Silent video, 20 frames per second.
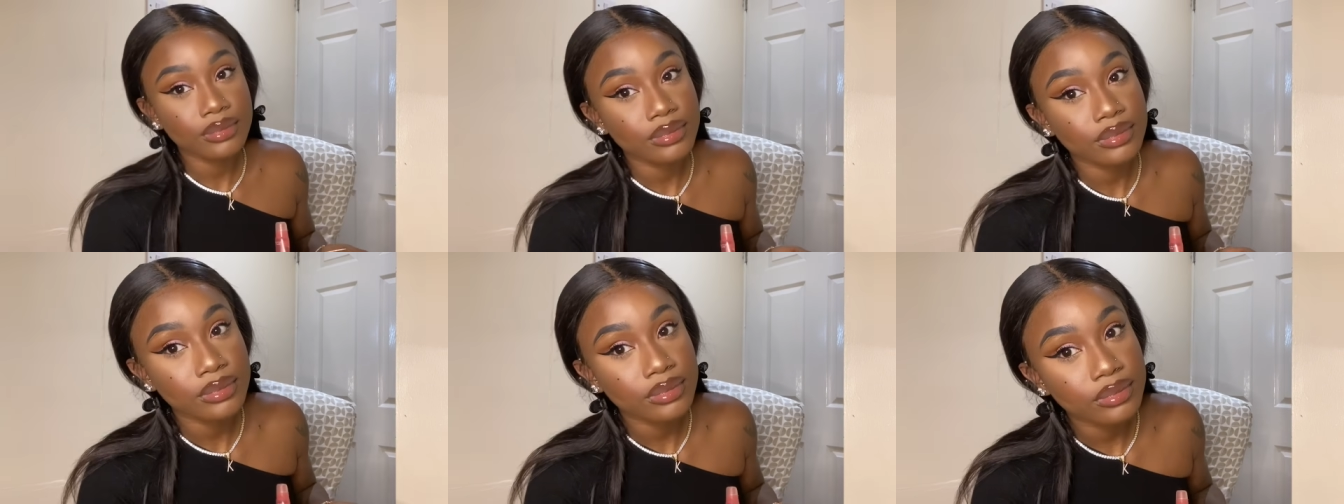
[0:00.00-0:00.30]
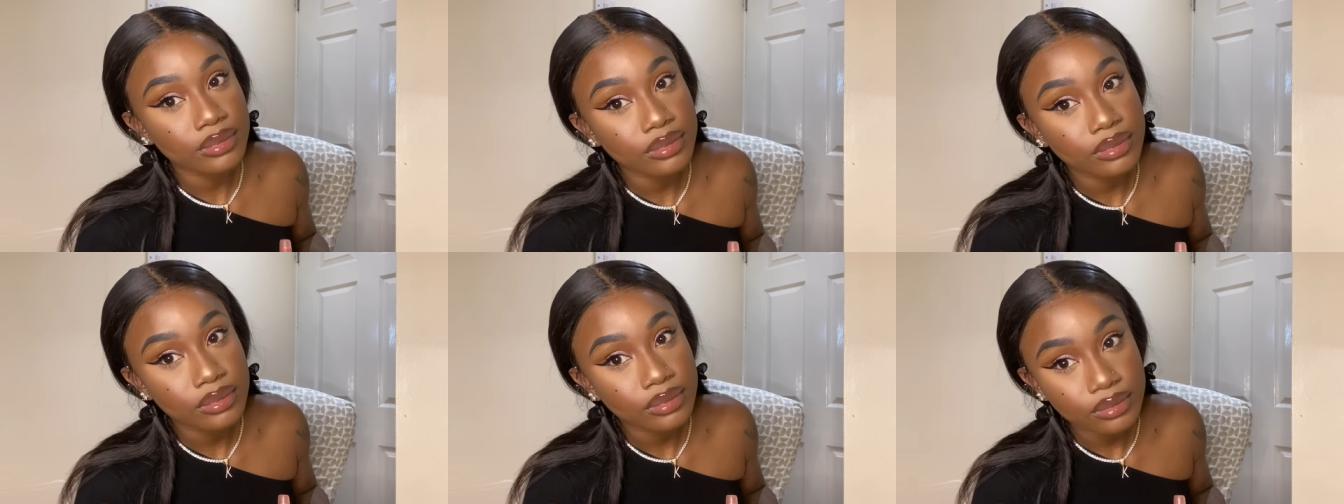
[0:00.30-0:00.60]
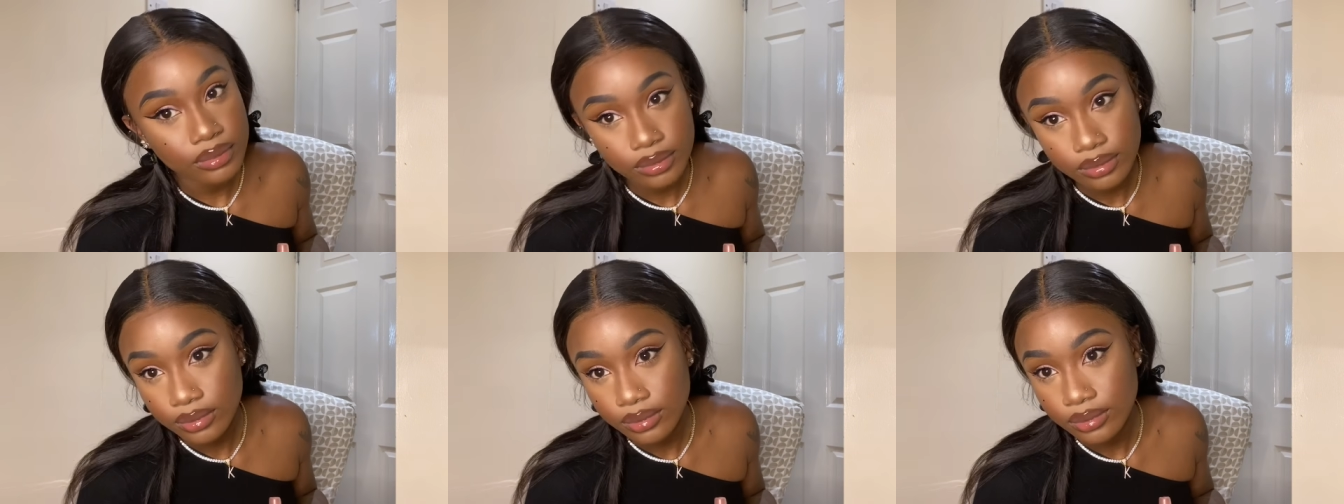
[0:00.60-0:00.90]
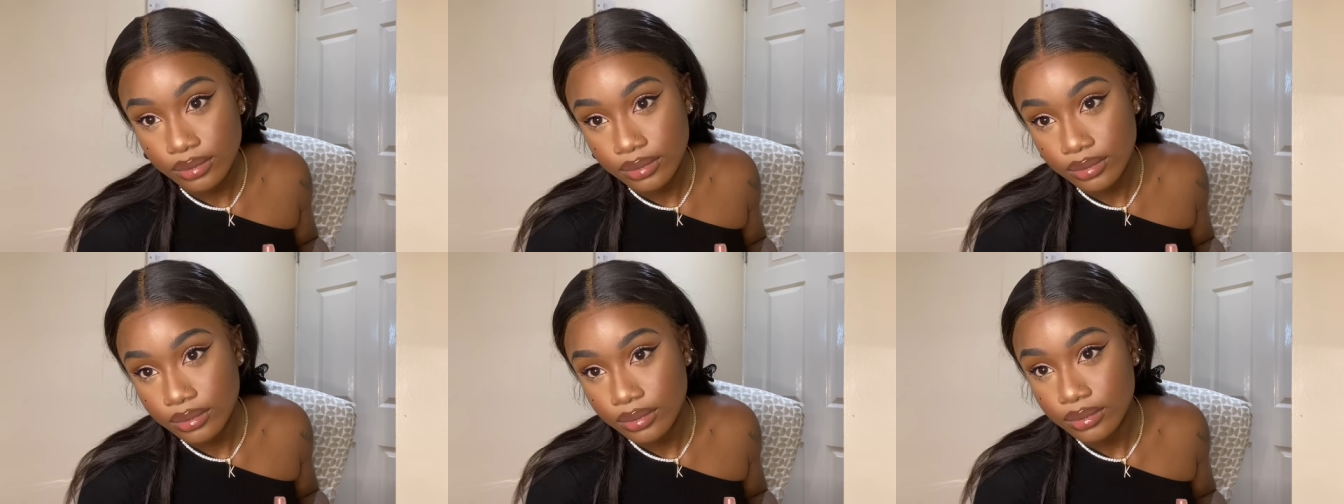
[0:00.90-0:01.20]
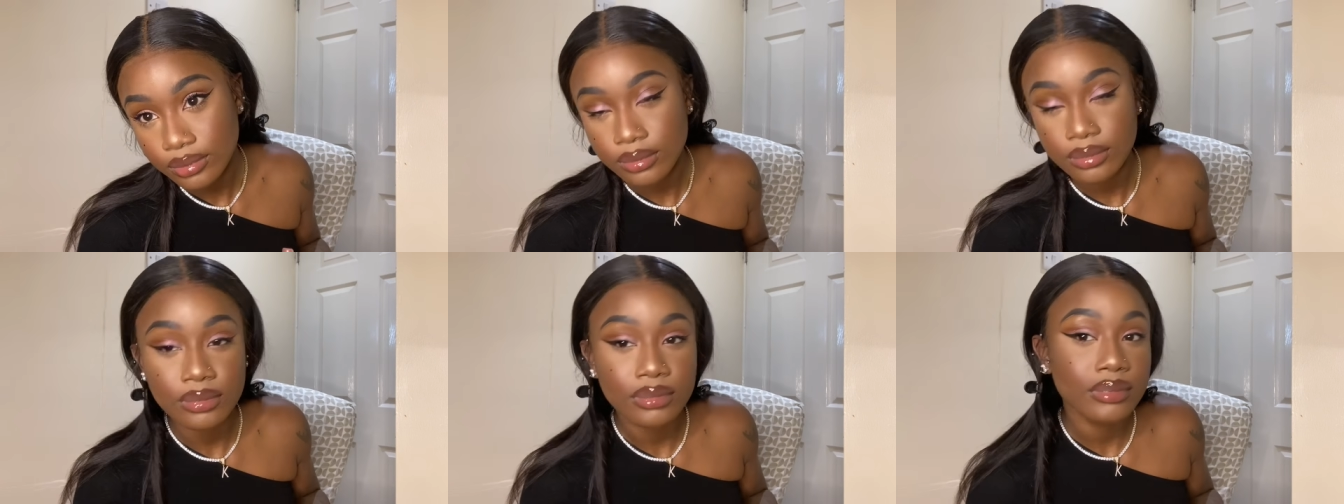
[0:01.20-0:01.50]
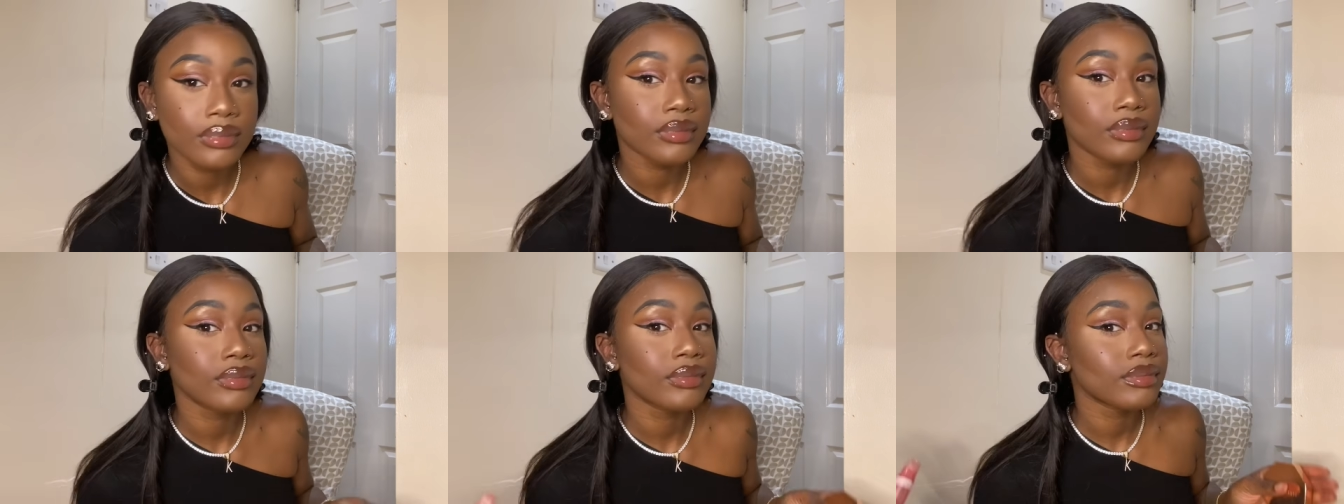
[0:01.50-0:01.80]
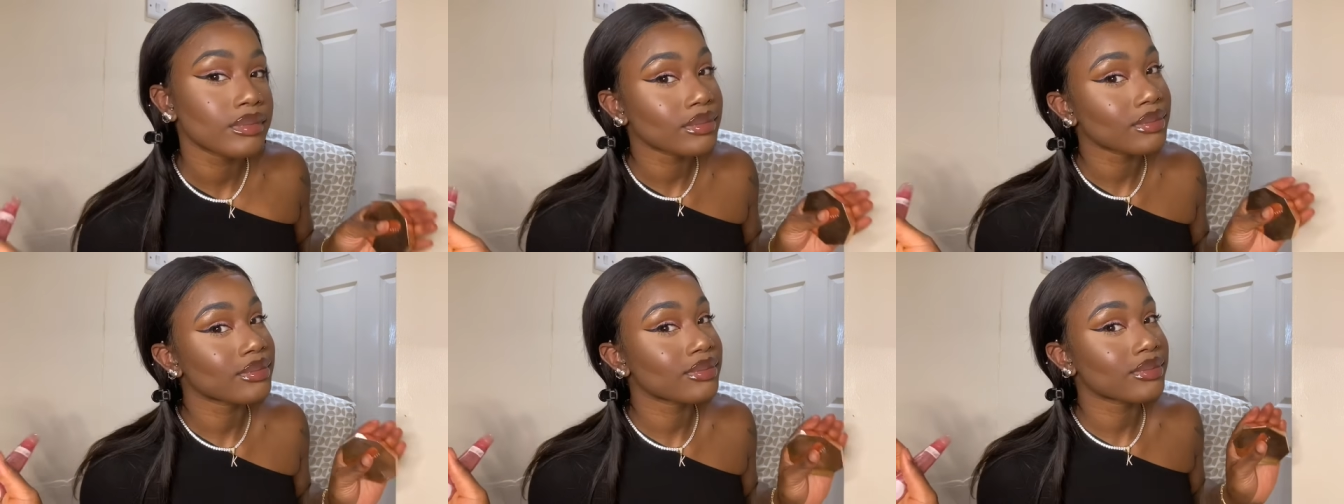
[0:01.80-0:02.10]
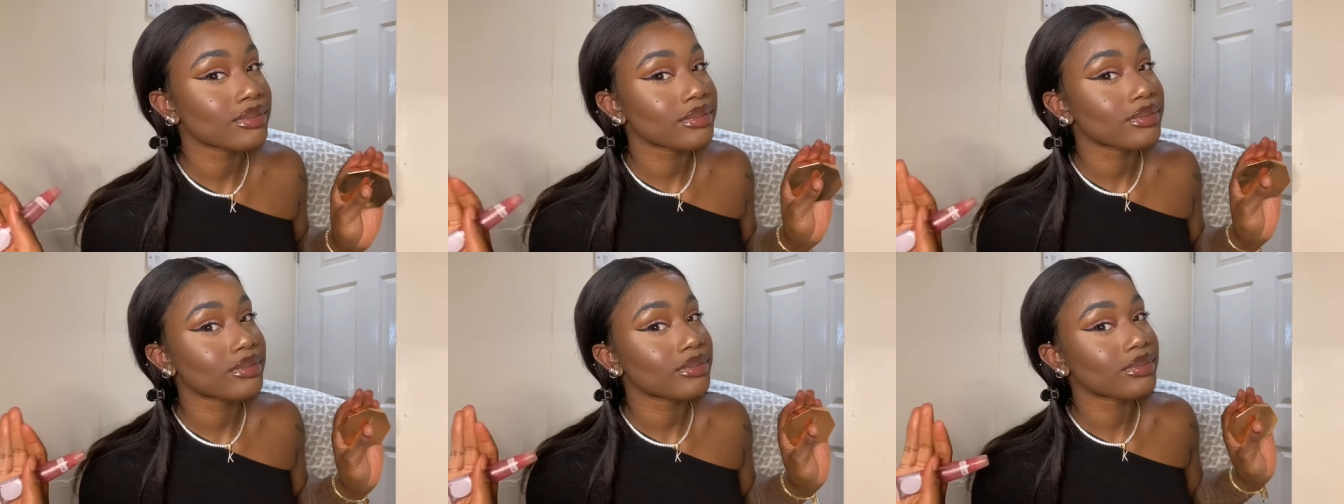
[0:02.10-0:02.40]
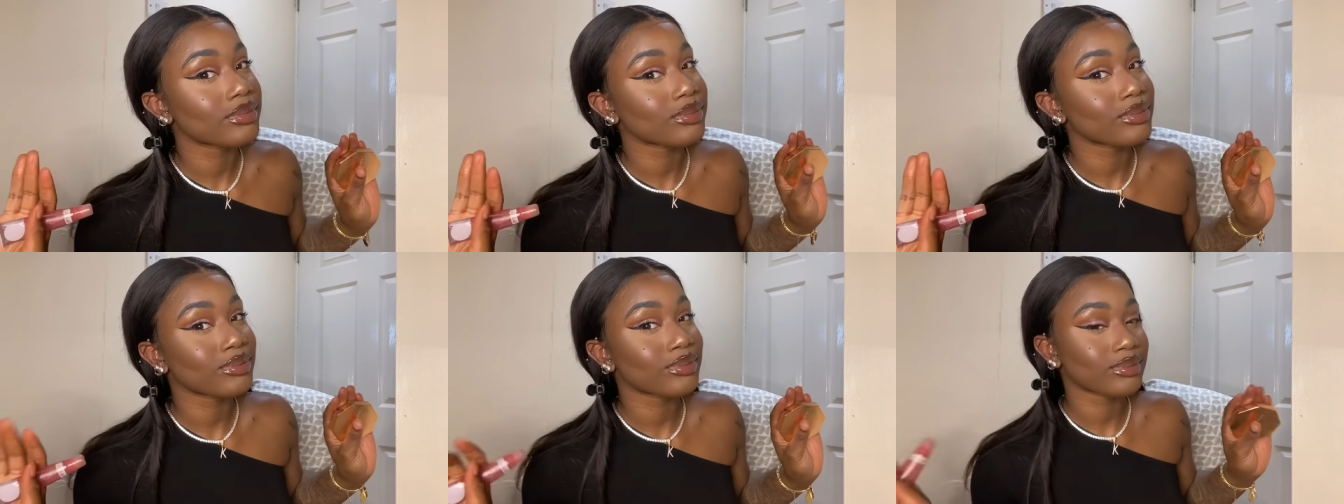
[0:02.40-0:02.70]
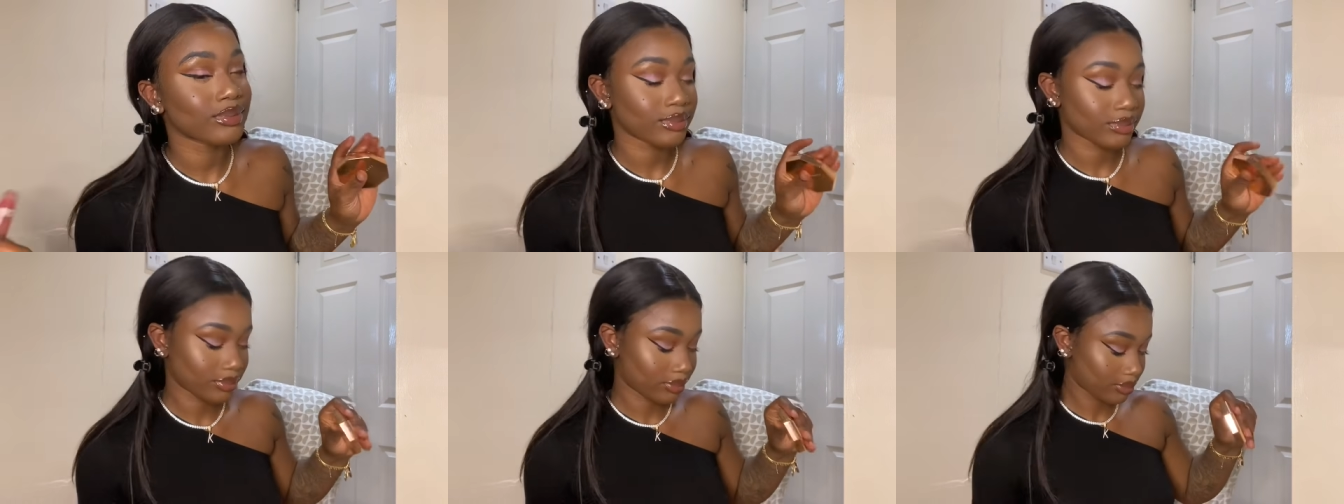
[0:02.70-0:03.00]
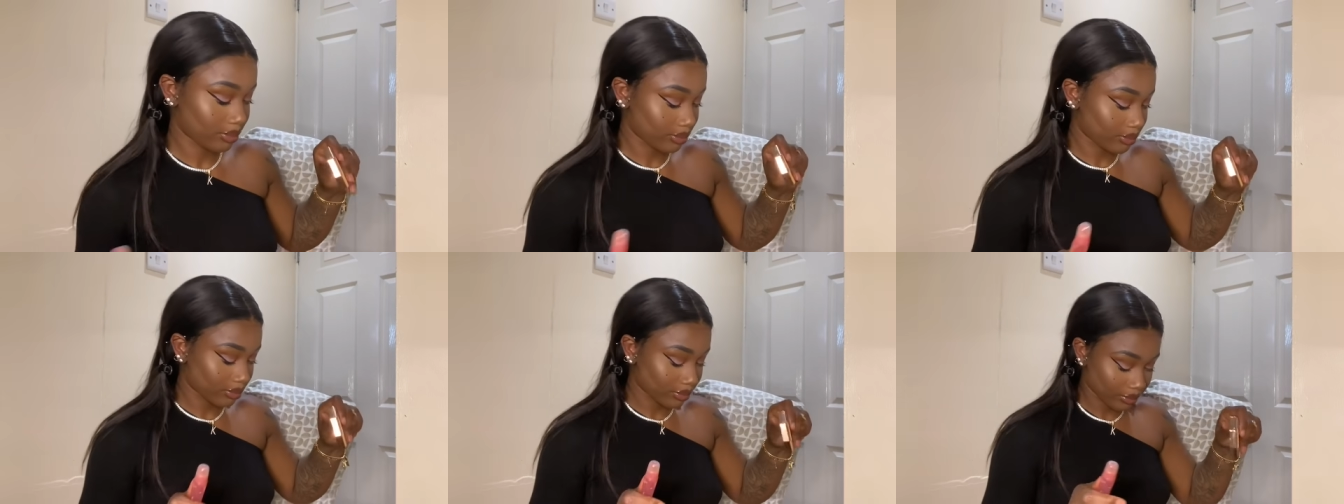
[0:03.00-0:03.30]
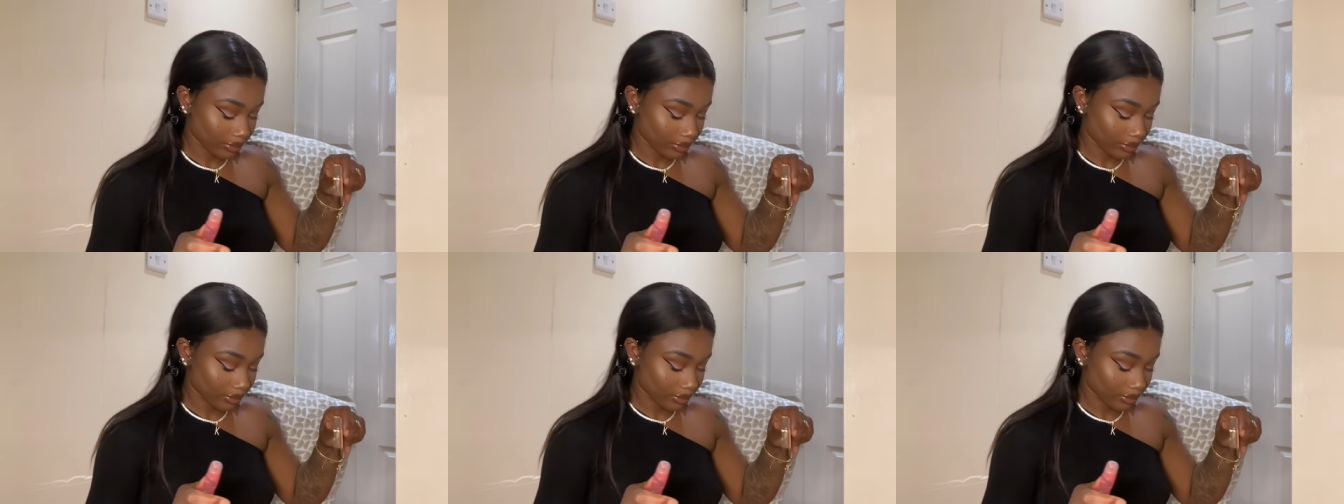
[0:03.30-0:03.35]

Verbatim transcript: was my camera decided to cut out and I didn't get the pair of my